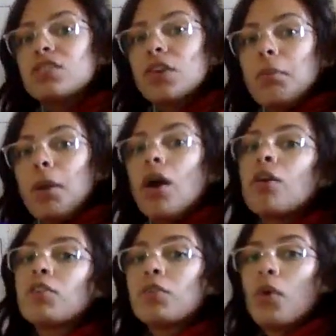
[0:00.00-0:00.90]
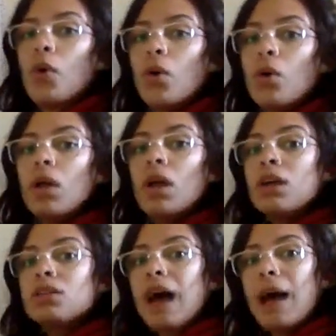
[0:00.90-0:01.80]
are part of a whole.
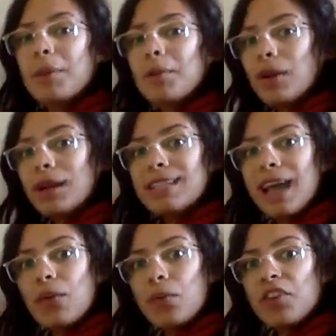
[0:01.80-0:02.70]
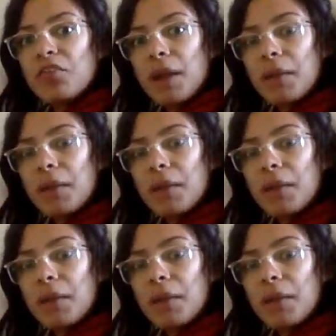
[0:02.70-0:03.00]
So I'm going to break down one of my